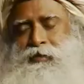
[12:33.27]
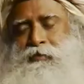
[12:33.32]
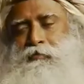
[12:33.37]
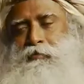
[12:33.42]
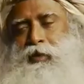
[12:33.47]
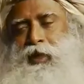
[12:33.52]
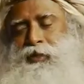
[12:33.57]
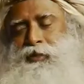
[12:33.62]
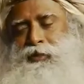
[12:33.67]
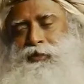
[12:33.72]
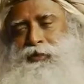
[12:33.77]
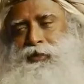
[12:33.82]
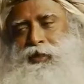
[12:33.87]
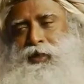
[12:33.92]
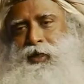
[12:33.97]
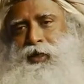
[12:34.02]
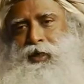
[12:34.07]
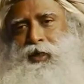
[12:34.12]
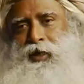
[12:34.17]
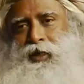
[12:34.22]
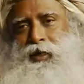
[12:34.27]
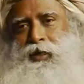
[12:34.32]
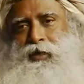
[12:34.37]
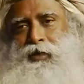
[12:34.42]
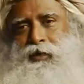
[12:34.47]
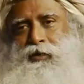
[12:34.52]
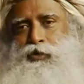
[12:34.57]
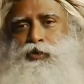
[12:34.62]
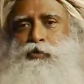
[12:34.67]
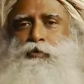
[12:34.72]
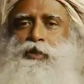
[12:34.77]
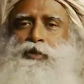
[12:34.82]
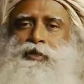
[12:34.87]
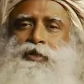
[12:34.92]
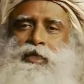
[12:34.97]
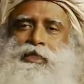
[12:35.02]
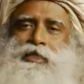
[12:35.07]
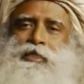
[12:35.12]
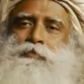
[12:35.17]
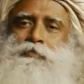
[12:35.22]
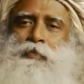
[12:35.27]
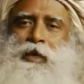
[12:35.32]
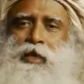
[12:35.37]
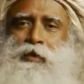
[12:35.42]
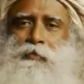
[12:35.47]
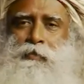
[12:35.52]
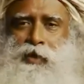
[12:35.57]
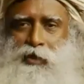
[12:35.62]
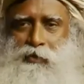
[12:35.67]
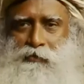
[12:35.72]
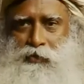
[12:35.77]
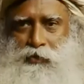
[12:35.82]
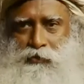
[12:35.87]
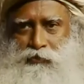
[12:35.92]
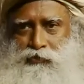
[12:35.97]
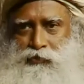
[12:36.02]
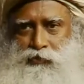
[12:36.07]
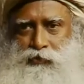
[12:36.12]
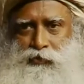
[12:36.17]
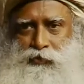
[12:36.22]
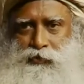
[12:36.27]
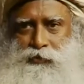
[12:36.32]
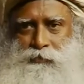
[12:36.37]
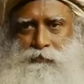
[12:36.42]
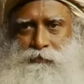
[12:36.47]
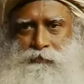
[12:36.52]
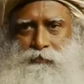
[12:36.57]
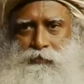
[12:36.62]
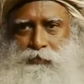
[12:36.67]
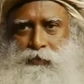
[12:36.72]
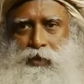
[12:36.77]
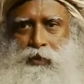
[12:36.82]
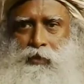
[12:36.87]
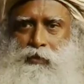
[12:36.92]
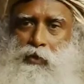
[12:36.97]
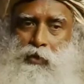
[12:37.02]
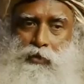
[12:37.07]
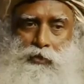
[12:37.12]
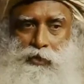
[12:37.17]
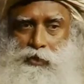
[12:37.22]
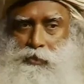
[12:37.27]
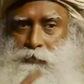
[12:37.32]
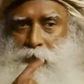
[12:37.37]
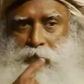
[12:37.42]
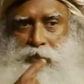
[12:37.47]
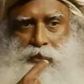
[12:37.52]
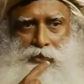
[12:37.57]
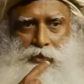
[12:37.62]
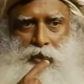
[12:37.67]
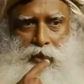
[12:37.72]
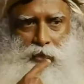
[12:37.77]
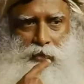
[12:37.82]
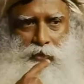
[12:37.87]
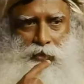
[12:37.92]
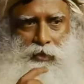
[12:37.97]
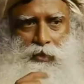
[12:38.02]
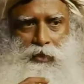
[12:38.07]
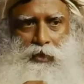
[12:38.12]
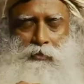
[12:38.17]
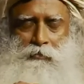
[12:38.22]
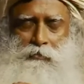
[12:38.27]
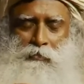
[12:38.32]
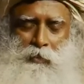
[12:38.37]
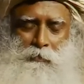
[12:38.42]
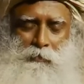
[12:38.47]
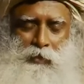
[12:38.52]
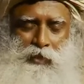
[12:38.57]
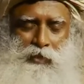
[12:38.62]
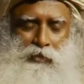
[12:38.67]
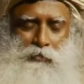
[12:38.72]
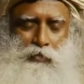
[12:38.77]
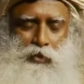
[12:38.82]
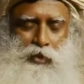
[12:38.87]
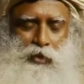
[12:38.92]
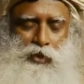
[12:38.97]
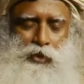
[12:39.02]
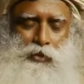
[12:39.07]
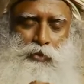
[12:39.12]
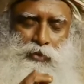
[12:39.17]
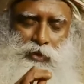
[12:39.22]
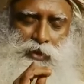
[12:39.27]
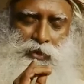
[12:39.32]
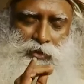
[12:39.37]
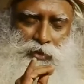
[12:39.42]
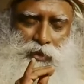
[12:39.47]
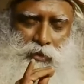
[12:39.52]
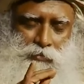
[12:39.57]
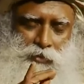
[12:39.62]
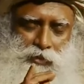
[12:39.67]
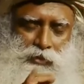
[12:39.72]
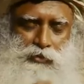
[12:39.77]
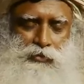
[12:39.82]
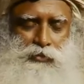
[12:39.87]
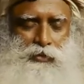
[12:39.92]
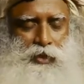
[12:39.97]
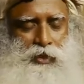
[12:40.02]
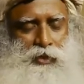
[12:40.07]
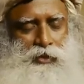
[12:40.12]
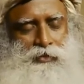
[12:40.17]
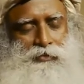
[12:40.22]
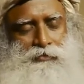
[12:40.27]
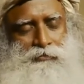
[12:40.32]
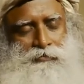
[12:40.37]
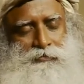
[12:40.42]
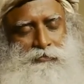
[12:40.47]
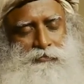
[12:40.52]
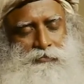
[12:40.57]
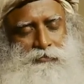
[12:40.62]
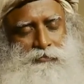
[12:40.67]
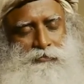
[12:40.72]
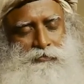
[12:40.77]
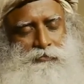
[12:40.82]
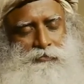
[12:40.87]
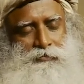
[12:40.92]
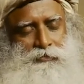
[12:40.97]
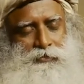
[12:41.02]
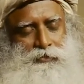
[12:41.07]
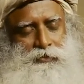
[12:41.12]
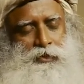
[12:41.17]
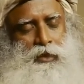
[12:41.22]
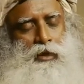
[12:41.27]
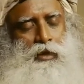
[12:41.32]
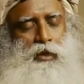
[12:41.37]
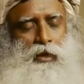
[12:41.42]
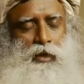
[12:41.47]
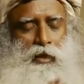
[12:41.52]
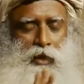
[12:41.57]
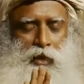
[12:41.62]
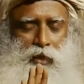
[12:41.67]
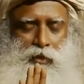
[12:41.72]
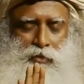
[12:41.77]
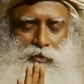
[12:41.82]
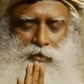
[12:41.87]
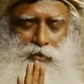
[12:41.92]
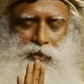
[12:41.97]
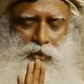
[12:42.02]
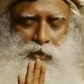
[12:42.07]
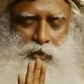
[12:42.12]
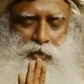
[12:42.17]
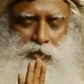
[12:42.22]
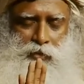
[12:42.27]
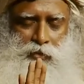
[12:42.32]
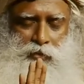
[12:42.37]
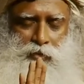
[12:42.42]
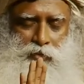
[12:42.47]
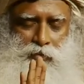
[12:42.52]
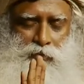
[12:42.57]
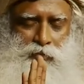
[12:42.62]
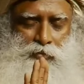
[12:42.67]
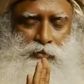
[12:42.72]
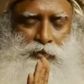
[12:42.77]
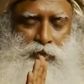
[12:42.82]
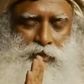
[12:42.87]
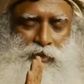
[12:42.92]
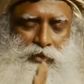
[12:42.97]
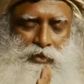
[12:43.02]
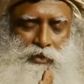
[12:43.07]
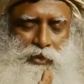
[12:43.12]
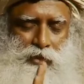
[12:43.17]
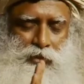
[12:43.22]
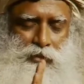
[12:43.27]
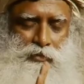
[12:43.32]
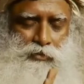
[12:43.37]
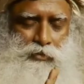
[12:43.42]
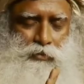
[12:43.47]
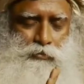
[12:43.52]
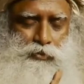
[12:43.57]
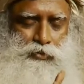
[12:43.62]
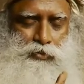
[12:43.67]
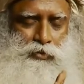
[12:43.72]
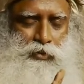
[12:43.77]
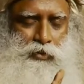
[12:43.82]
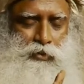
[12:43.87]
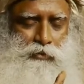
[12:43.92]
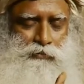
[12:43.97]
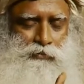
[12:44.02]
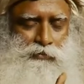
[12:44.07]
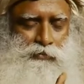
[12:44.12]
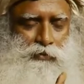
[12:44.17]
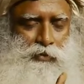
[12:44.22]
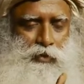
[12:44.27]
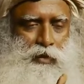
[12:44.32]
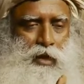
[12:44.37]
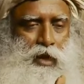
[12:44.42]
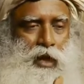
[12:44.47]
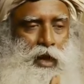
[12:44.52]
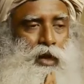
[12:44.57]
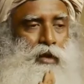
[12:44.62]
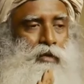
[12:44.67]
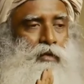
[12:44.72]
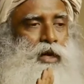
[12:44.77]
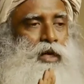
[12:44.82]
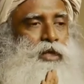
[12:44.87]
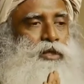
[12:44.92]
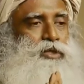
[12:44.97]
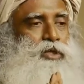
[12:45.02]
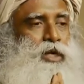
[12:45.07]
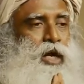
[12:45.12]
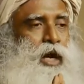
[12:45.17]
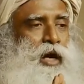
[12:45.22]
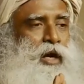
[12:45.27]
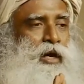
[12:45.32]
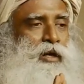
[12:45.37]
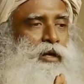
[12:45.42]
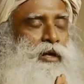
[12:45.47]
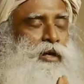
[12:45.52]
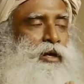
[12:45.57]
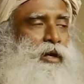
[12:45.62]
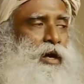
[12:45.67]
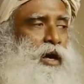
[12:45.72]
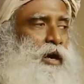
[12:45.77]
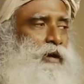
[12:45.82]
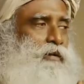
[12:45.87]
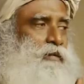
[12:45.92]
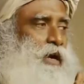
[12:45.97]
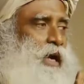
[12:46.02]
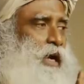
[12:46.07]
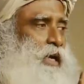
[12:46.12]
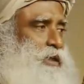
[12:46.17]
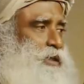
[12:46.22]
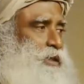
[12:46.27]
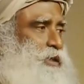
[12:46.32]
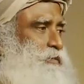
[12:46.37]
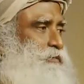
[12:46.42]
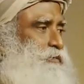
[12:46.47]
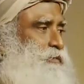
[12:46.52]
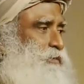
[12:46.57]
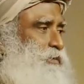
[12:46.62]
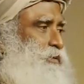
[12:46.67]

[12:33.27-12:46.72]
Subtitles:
but you must experiment with food, not just by the tongue, but by the body. You eat something today and see, just learn to observe how agile and how active